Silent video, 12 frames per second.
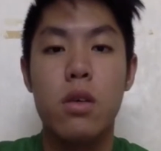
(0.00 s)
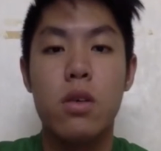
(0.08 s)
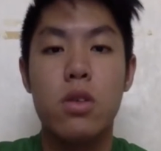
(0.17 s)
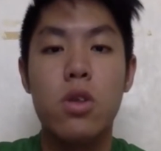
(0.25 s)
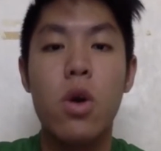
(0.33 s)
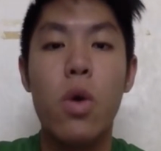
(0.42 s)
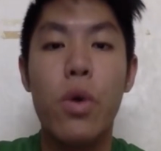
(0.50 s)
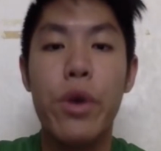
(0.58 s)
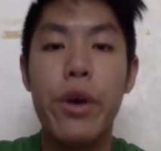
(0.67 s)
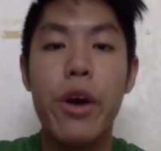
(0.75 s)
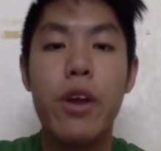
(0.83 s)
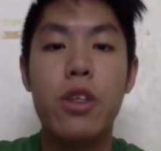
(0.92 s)
So
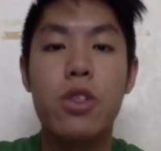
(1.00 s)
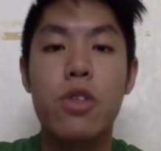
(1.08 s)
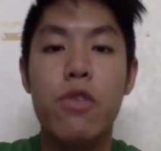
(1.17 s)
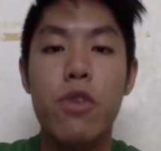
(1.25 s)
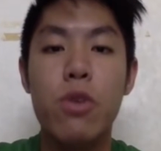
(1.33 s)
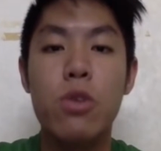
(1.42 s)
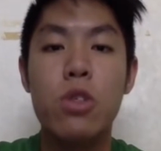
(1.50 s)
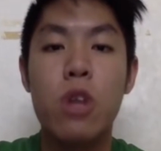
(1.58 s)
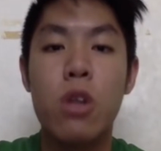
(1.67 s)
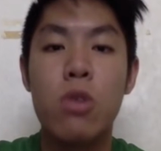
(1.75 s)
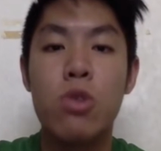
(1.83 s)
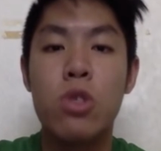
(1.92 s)
here are the few
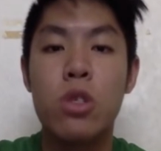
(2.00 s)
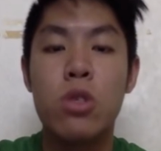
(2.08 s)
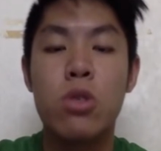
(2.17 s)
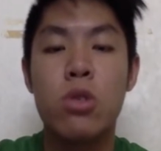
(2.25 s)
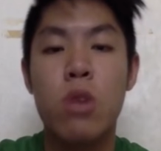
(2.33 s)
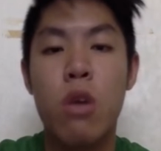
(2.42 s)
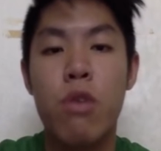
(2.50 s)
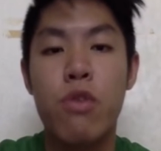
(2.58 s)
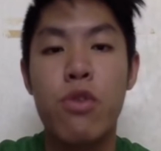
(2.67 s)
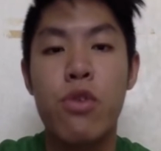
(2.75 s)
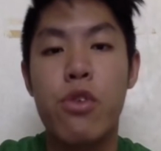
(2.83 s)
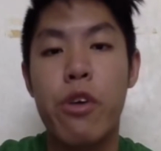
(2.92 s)
solutions to solve
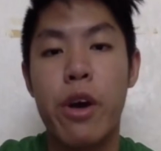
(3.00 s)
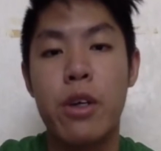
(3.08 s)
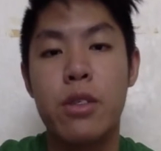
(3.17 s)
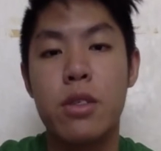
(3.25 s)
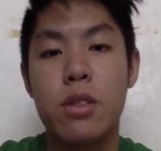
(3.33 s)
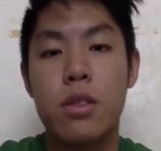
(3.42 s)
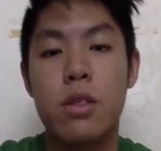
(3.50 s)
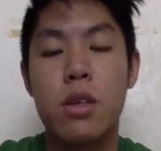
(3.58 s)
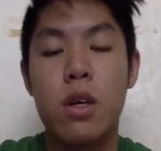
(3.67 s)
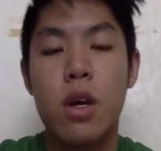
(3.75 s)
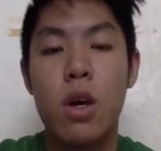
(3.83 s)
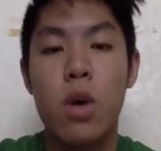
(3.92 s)
food crisis.
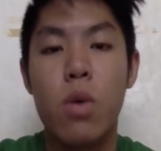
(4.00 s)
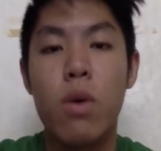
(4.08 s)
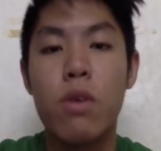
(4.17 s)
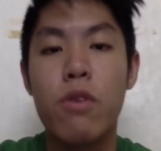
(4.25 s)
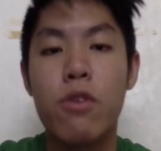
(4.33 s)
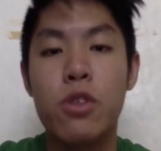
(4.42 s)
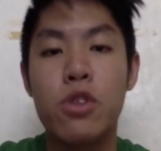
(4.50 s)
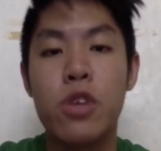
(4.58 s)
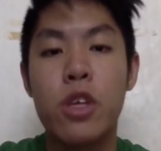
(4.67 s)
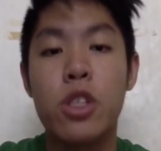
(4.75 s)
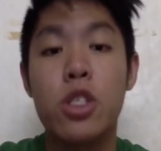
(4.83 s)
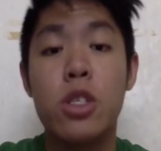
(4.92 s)
One of the first
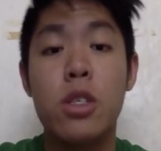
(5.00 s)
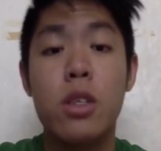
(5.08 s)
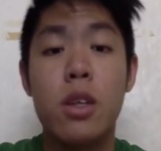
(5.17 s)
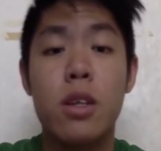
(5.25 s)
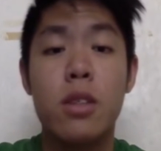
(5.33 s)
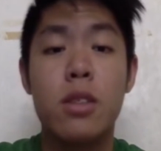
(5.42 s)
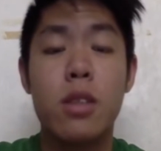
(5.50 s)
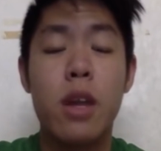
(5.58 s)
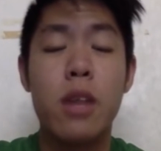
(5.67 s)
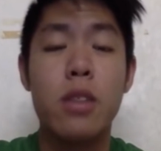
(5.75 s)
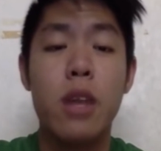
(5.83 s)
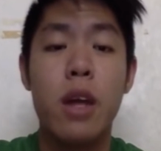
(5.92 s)
strategy is
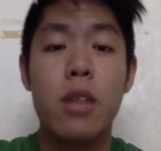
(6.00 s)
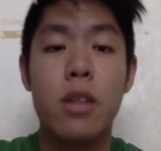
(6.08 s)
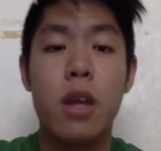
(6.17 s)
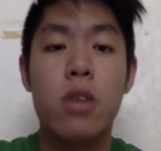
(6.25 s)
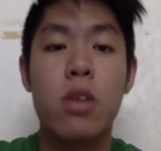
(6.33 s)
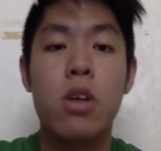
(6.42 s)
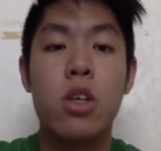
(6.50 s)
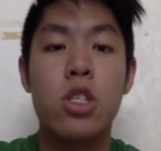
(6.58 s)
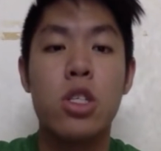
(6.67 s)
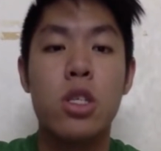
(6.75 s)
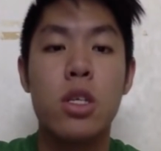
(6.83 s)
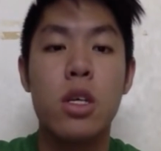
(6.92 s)
science and
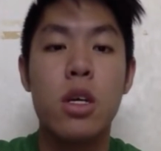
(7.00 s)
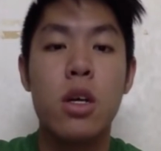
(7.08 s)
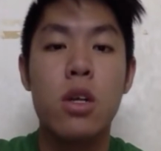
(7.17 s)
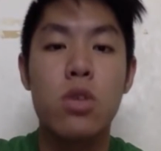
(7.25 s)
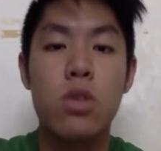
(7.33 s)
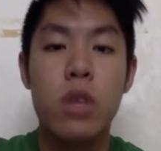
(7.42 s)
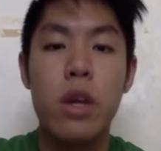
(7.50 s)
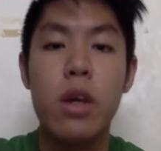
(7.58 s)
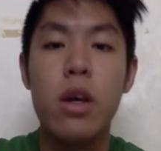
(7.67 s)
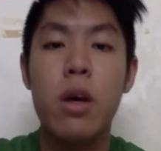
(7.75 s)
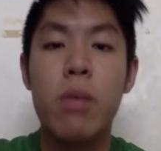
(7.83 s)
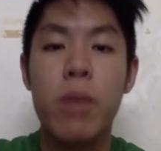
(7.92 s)
technology.
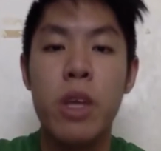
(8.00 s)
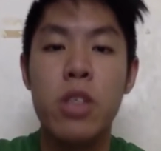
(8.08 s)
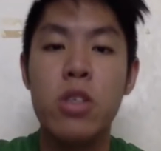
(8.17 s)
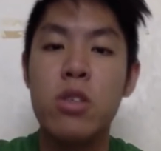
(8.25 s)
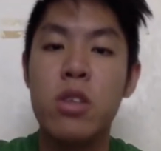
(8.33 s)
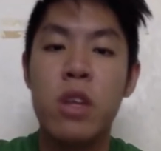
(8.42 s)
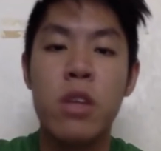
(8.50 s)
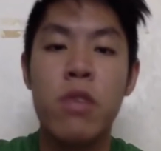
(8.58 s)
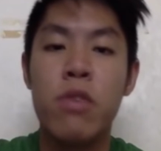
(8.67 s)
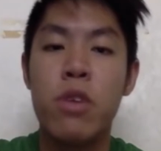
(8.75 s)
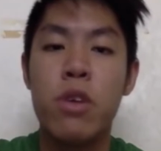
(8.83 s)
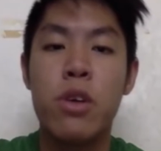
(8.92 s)
Today, a major
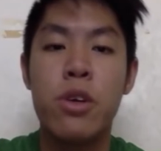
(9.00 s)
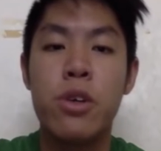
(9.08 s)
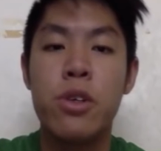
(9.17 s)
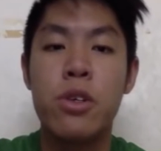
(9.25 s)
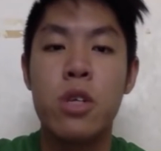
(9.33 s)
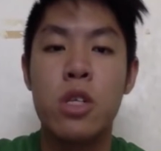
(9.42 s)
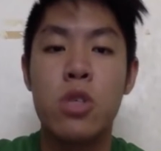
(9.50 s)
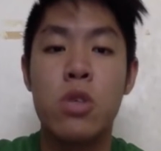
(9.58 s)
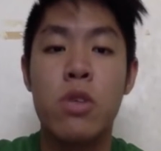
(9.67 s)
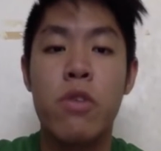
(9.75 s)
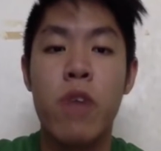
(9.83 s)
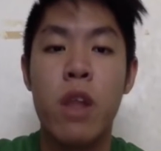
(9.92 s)
scientific hurdle is to
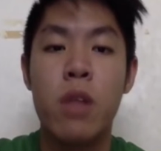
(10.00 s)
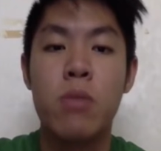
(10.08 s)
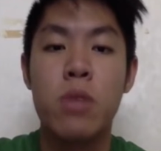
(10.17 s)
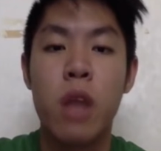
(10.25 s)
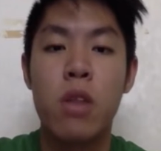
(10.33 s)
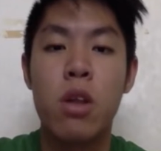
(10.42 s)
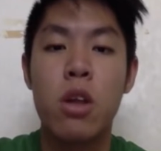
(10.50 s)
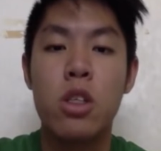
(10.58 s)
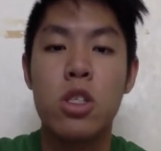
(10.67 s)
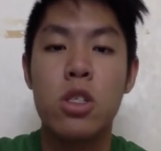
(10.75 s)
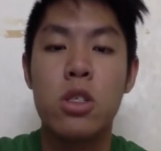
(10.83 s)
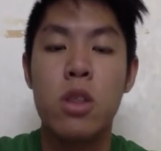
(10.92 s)
develop
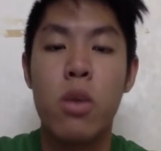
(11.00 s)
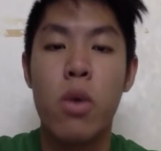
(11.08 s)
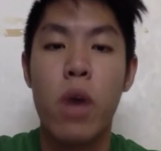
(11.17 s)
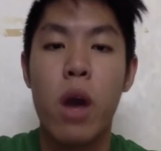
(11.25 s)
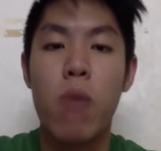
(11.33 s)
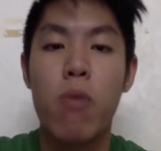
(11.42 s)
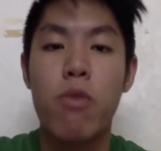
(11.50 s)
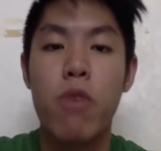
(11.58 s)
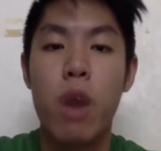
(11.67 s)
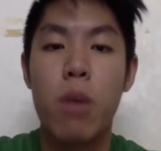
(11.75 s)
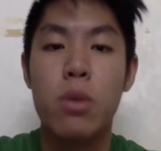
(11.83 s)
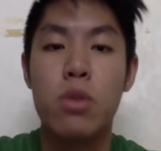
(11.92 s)
technologies that will help
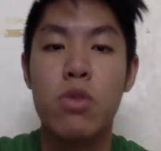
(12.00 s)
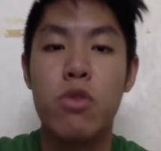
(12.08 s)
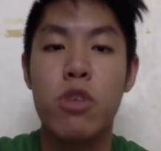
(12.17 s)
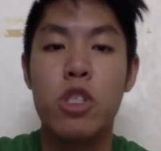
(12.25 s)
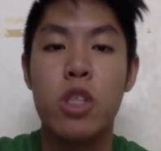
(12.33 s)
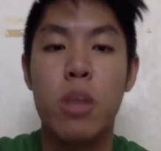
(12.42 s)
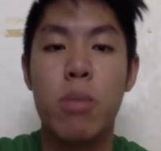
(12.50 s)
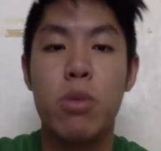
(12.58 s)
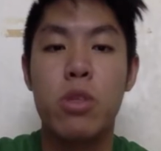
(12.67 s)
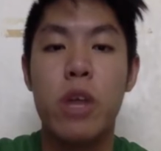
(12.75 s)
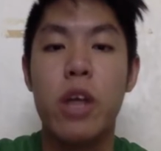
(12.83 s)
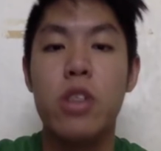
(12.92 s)
farmers to reach their
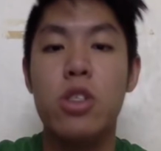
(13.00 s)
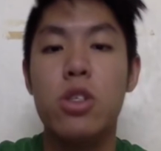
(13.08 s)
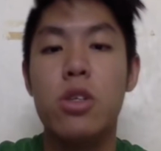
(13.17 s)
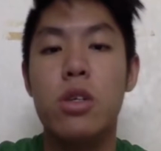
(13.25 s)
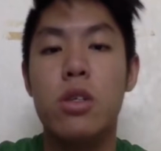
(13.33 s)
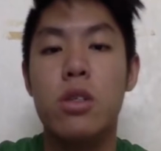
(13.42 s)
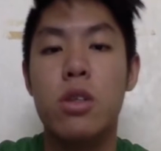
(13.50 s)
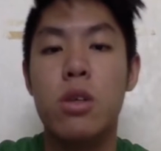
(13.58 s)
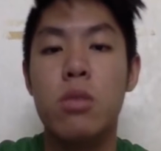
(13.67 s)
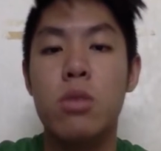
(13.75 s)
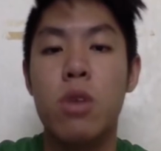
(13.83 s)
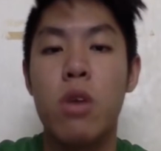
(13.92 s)
potential in
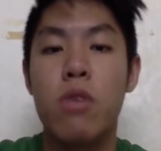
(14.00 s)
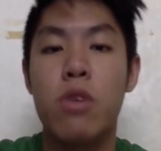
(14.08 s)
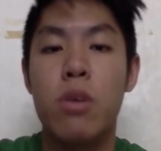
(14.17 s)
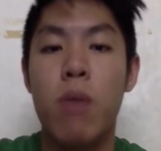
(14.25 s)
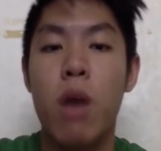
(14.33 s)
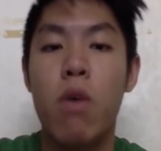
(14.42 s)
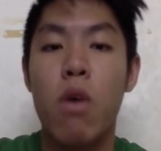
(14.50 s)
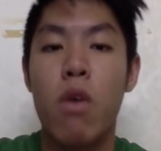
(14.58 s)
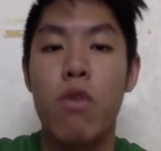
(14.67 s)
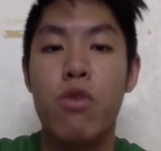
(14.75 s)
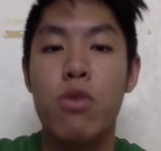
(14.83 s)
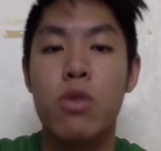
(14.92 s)
terms of the amount of
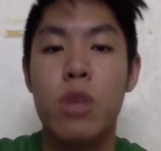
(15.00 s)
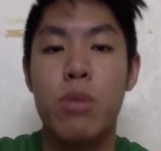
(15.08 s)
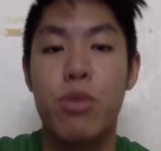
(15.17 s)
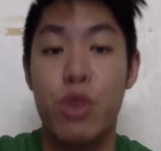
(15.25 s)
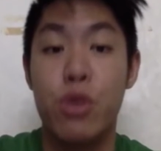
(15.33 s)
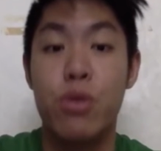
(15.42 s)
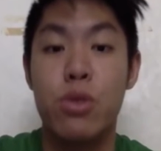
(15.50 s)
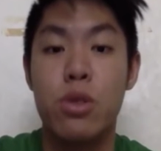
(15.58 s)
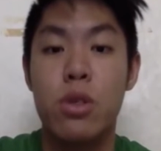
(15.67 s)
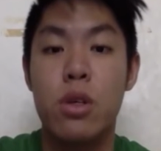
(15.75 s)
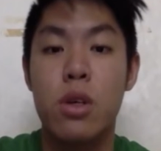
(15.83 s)
food they produce.